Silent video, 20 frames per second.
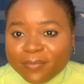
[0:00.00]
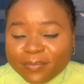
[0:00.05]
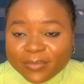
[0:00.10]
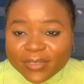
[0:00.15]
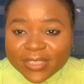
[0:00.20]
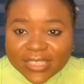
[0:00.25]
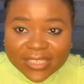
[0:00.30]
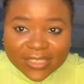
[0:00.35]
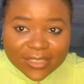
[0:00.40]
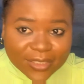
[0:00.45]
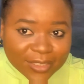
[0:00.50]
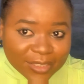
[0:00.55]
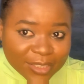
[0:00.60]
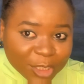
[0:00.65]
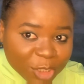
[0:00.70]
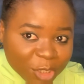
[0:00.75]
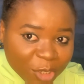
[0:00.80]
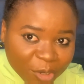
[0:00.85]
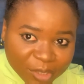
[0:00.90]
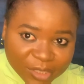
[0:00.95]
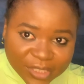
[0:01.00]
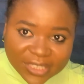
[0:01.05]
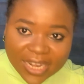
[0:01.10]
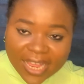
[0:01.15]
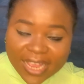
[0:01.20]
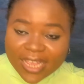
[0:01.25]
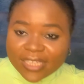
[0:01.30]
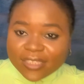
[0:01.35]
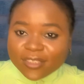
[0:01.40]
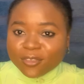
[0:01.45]
did to church.
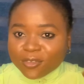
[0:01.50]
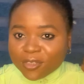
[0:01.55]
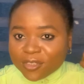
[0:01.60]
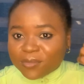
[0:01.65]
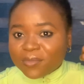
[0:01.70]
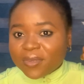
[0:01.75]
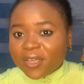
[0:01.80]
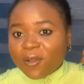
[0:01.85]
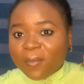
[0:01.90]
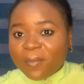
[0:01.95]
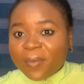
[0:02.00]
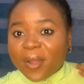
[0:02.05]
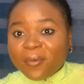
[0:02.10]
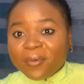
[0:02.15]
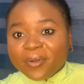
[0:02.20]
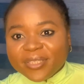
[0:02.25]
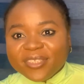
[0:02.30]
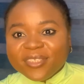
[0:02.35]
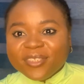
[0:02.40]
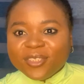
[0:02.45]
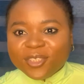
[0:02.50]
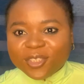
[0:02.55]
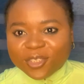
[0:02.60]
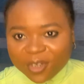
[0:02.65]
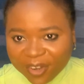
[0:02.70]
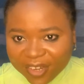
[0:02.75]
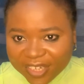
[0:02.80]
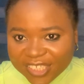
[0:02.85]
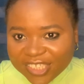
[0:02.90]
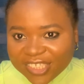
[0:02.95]
Like, this was makeup I wore to
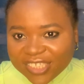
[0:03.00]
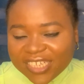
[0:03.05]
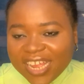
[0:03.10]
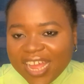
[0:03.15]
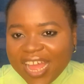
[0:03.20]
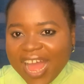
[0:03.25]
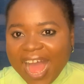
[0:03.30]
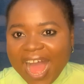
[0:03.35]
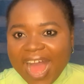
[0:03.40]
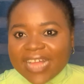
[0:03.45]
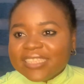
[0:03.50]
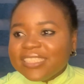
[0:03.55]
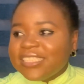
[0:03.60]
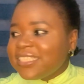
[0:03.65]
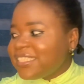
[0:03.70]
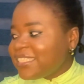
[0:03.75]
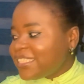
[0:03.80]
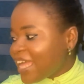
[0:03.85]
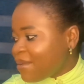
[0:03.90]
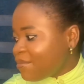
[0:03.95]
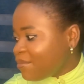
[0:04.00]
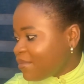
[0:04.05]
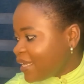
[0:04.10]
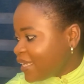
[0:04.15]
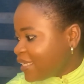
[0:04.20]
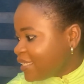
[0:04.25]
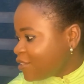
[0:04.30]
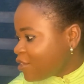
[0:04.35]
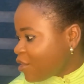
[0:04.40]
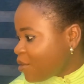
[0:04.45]
church. And this time,
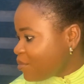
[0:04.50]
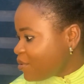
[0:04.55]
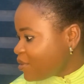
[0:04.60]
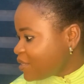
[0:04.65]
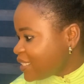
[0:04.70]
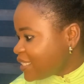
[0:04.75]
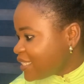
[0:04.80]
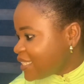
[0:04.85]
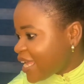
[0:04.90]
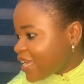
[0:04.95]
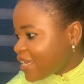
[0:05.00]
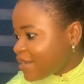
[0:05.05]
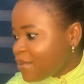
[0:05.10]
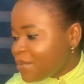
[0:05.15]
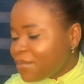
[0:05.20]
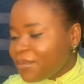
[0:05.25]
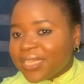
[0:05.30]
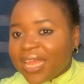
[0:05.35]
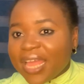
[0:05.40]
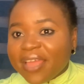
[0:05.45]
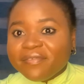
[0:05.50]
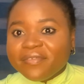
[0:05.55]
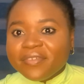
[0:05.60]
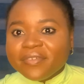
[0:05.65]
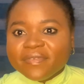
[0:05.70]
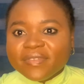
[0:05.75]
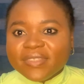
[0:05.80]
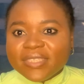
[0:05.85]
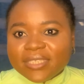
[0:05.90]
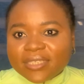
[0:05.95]
it's almost, it's like maybe
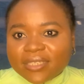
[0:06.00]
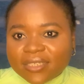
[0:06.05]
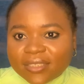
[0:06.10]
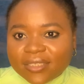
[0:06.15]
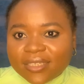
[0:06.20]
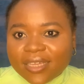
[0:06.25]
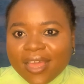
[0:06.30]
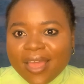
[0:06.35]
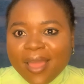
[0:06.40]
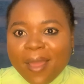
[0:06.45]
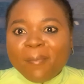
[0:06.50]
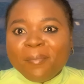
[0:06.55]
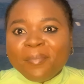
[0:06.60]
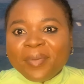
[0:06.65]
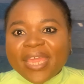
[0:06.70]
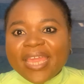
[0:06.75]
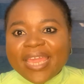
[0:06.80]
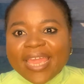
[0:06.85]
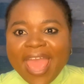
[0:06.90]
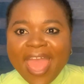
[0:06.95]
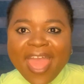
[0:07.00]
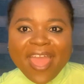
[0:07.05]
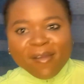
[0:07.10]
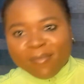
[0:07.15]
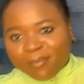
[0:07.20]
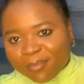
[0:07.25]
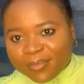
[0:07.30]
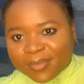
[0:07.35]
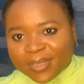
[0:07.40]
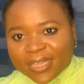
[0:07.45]
9:15
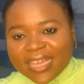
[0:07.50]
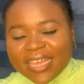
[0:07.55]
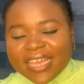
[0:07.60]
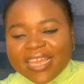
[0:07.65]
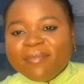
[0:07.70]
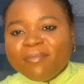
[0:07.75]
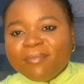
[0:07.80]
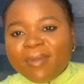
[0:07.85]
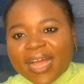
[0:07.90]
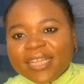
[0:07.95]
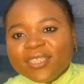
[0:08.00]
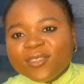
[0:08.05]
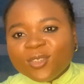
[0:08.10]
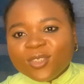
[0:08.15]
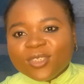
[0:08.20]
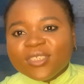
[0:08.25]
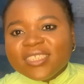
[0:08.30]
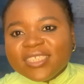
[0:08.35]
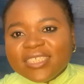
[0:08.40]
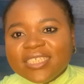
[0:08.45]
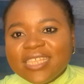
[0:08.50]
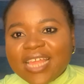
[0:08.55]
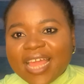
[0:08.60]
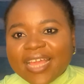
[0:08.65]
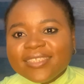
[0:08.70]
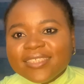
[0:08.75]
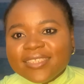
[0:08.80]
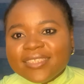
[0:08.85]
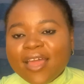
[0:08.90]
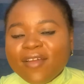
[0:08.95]
p.m. Imagine, it's
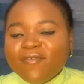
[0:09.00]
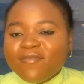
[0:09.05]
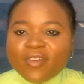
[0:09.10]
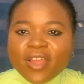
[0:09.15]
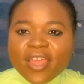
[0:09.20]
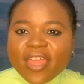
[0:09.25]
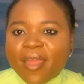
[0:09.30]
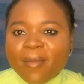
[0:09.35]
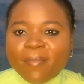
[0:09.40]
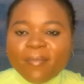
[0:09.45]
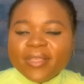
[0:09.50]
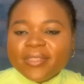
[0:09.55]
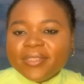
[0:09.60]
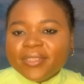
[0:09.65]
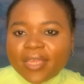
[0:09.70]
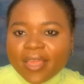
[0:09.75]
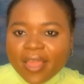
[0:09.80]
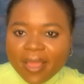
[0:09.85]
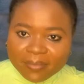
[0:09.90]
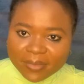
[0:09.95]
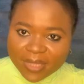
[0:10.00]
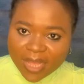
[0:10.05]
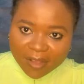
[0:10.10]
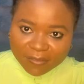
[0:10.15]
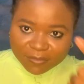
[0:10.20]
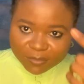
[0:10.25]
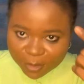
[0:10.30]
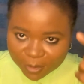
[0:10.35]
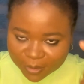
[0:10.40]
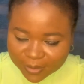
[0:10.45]
like 7 a.m., 8 a.m. that
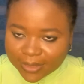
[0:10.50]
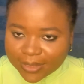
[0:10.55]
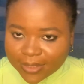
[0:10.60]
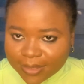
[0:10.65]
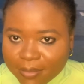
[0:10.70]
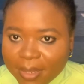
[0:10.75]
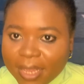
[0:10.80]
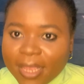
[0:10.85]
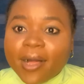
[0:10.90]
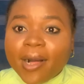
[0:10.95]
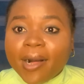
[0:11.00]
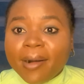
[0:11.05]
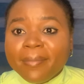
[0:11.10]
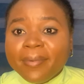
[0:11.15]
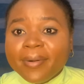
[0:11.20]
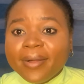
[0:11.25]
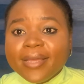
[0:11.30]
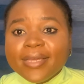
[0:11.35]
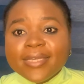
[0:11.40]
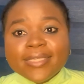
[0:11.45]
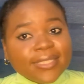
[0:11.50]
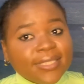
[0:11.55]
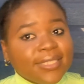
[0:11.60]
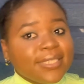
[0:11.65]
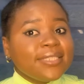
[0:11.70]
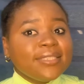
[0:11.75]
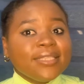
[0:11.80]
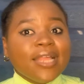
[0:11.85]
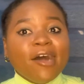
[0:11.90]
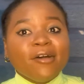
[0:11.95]
I've done this makeup.
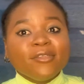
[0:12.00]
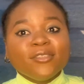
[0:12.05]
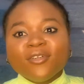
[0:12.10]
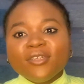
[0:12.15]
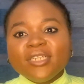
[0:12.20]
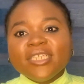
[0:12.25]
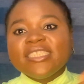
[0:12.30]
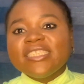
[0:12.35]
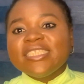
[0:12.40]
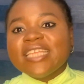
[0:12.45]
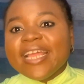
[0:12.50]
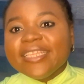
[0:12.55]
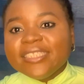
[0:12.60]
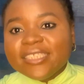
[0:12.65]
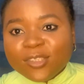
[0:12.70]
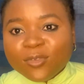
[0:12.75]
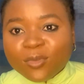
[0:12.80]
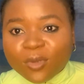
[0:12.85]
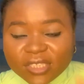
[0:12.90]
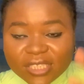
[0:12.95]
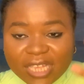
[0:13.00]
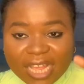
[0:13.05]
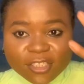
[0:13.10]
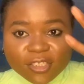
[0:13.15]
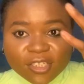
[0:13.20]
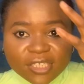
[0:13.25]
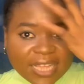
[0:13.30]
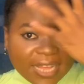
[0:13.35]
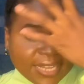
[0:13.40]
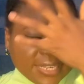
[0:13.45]
See now, the only thing I did was I
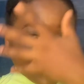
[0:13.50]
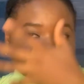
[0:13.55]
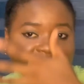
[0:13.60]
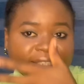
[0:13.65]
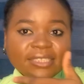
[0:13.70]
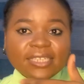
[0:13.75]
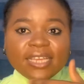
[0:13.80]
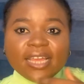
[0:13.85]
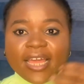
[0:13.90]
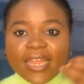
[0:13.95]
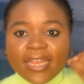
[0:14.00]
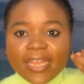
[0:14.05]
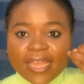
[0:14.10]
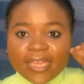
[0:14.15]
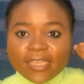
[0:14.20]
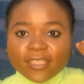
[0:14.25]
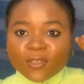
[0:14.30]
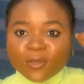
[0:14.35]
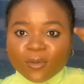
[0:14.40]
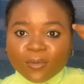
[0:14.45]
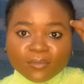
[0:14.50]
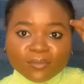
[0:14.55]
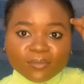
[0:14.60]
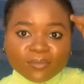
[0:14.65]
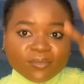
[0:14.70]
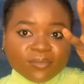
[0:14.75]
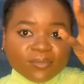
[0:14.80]
just added like some